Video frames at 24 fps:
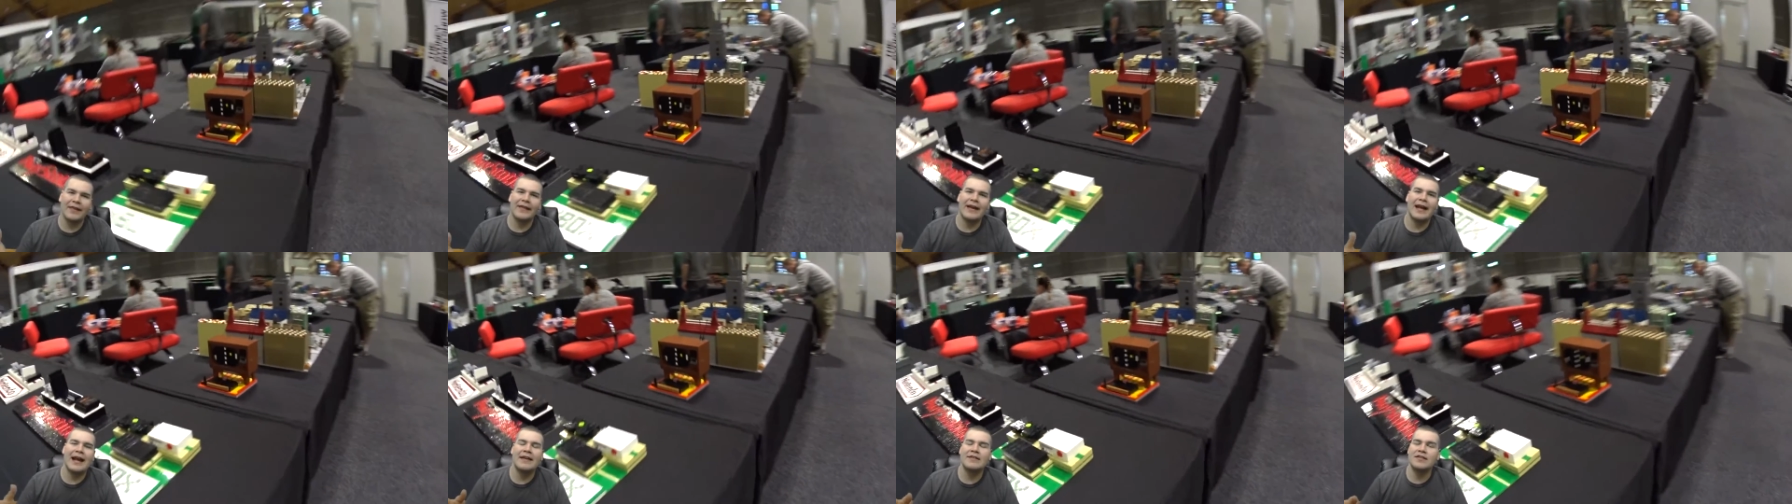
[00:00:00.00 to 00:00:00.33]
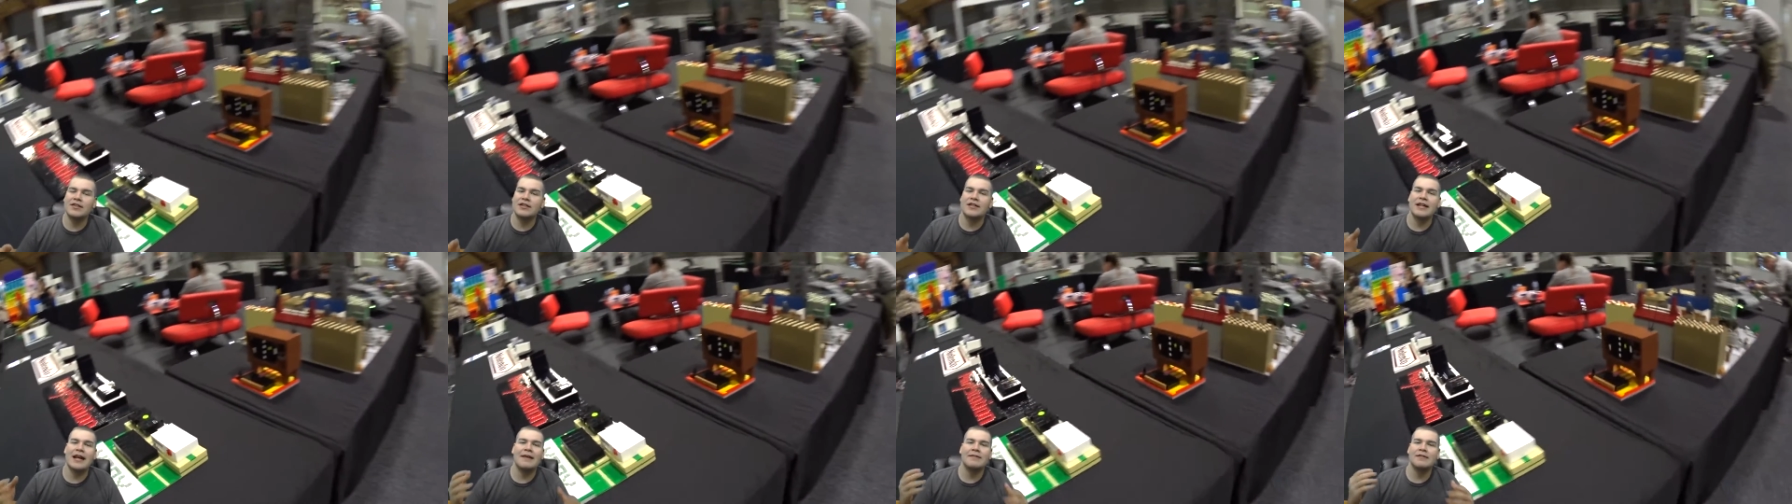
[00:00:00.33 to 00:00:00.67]
they had
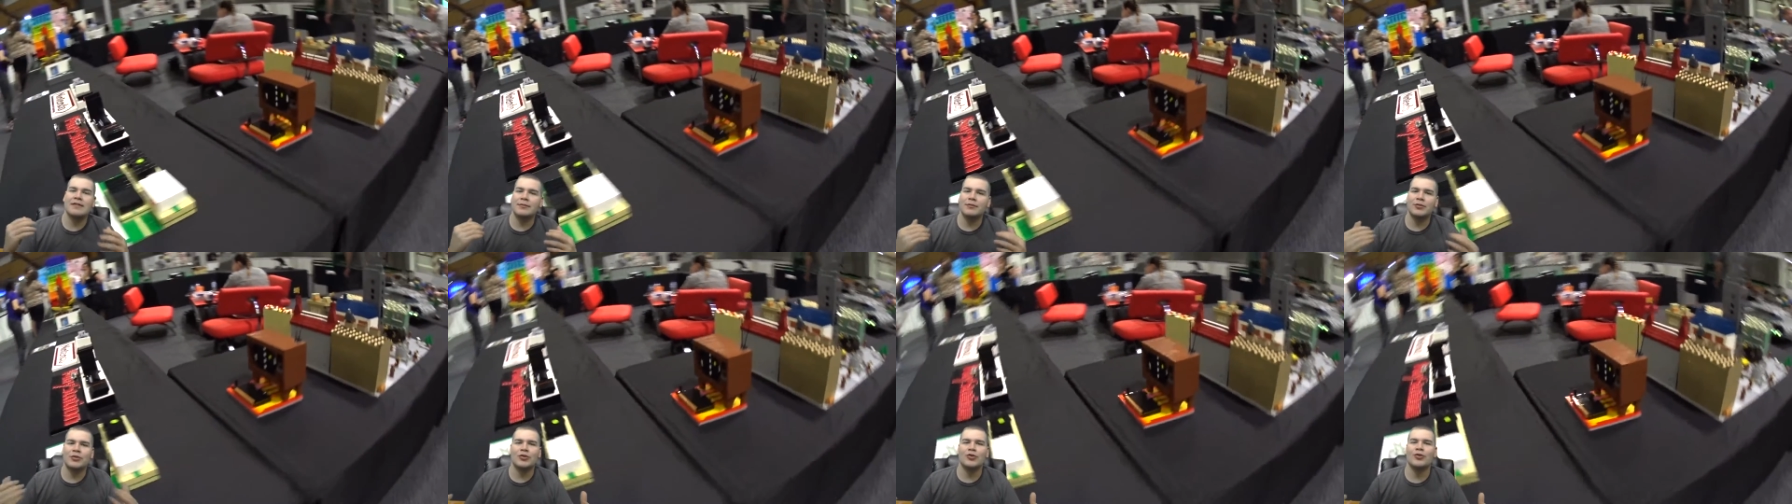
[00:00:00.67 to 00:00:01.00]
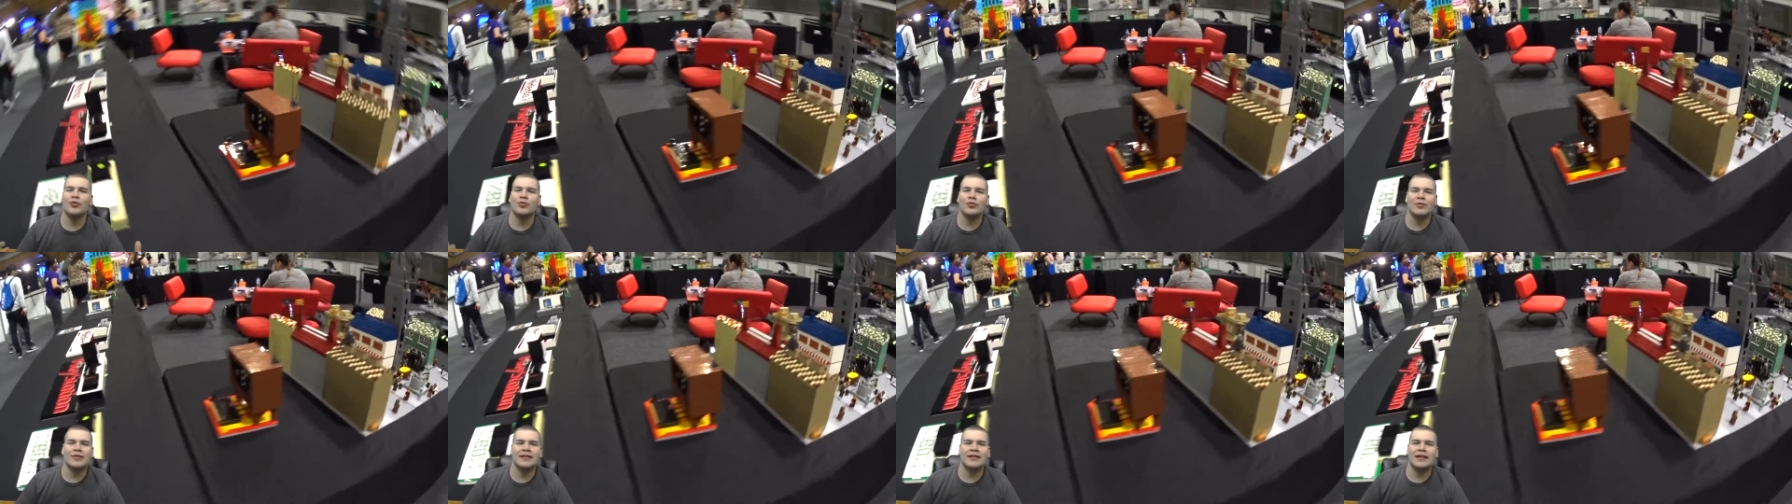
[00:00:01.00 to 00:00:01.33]
just have some
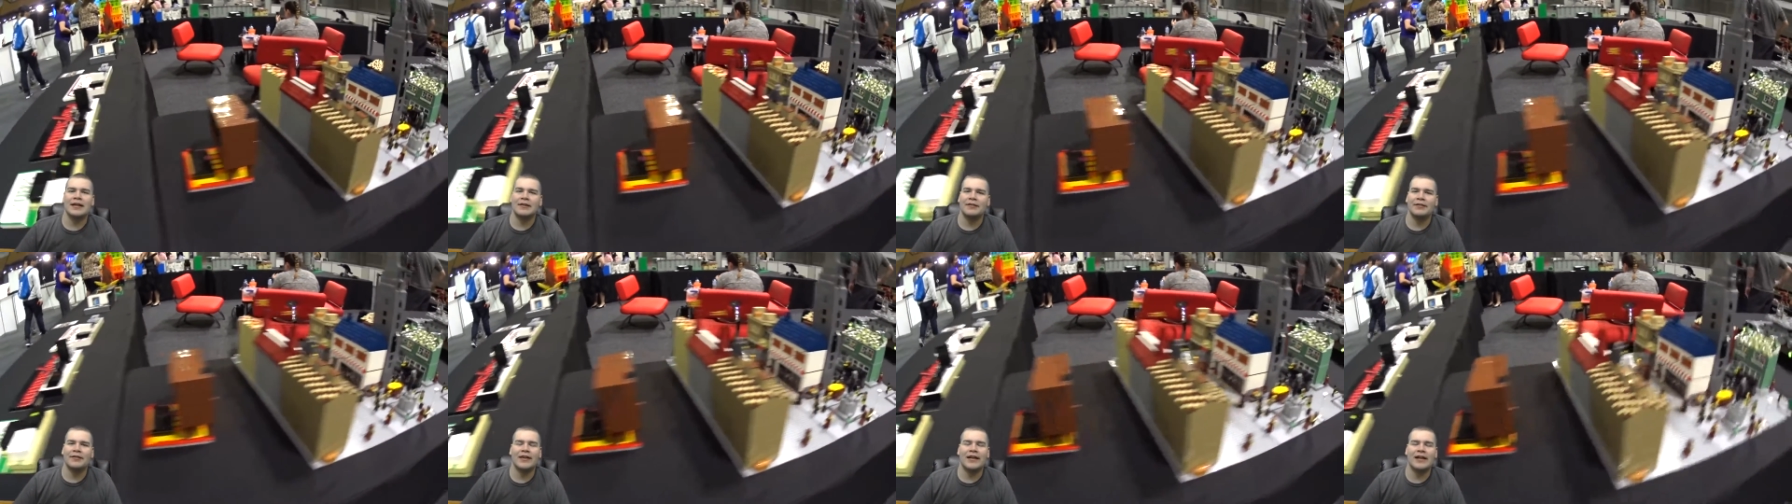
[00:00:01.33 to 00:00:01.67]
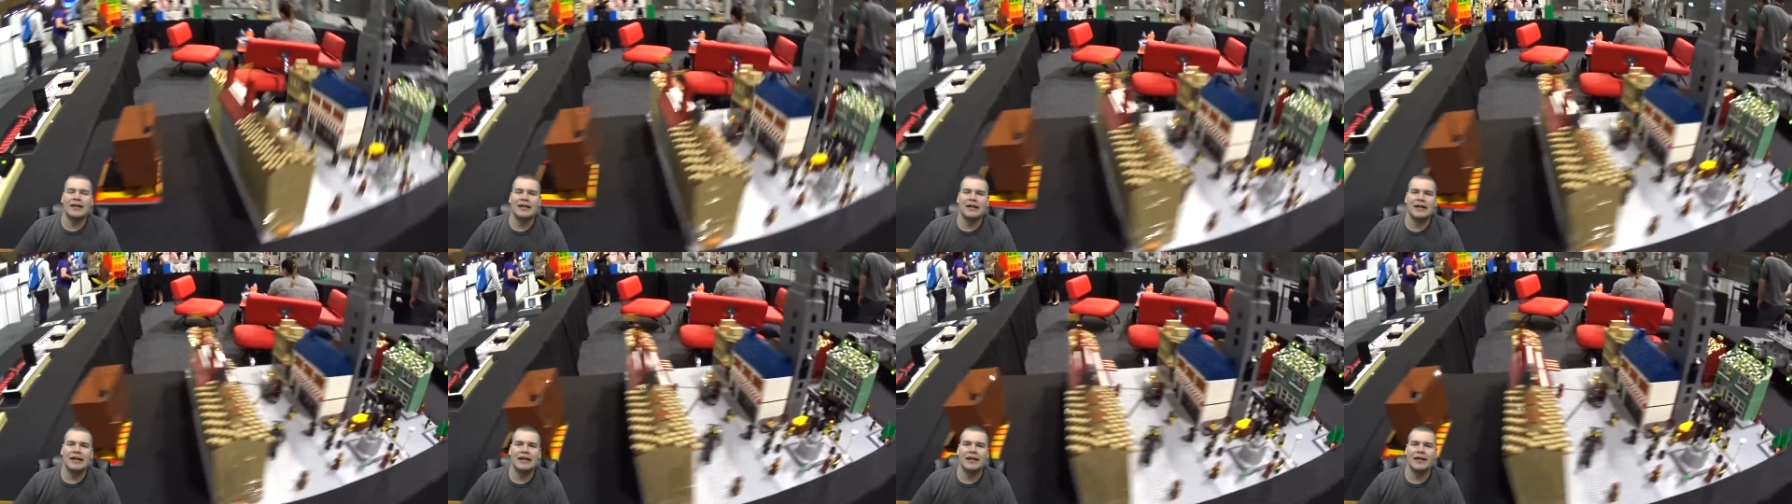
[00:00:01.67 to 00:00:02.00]
cool stuff.
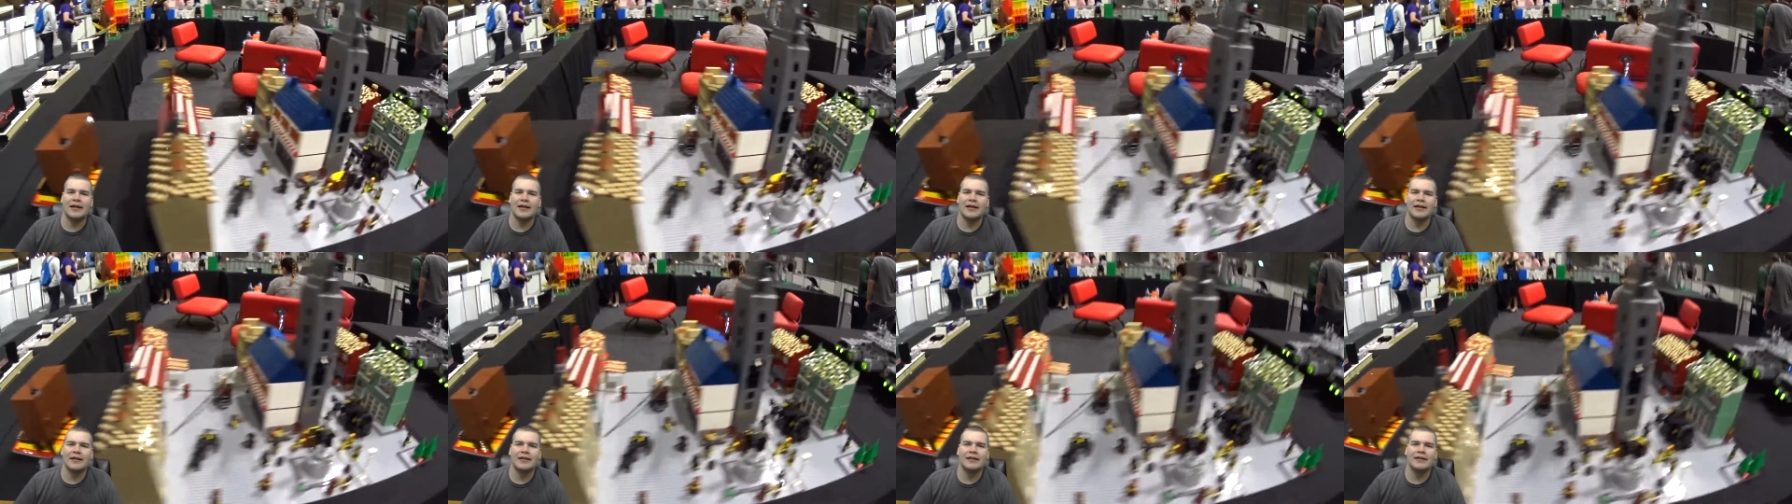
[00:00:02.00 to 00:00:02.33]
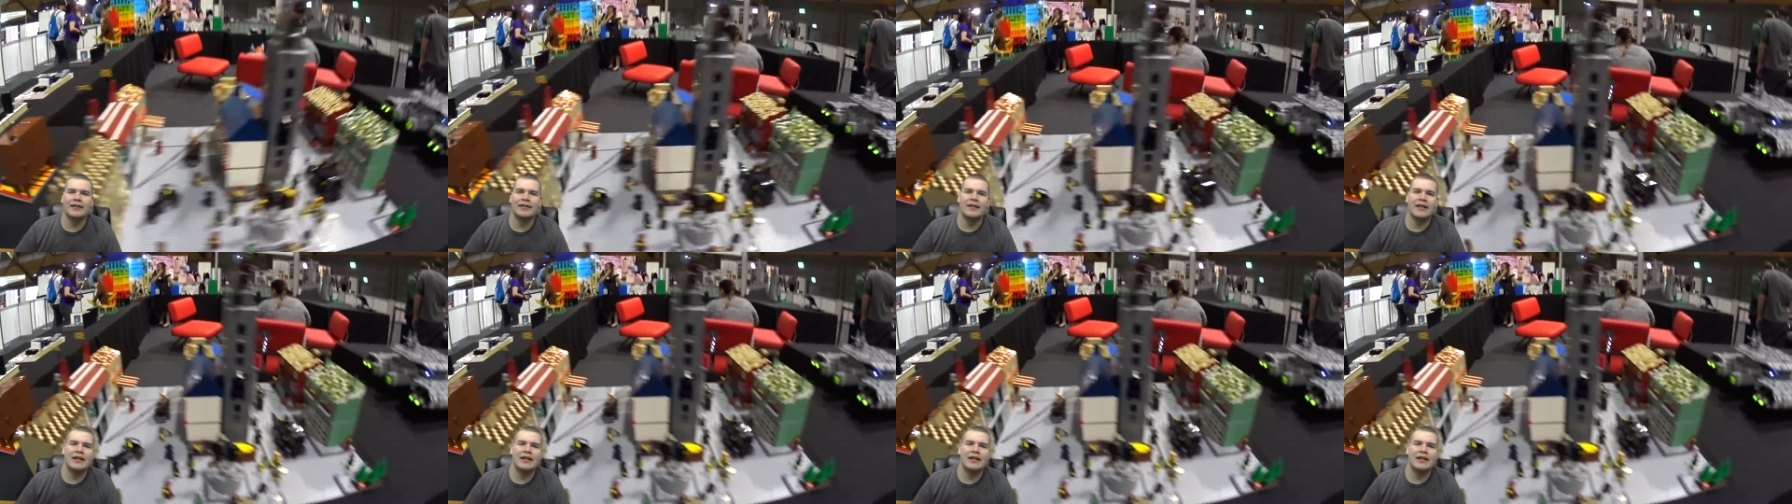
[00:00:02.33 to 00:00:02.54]
Like uh,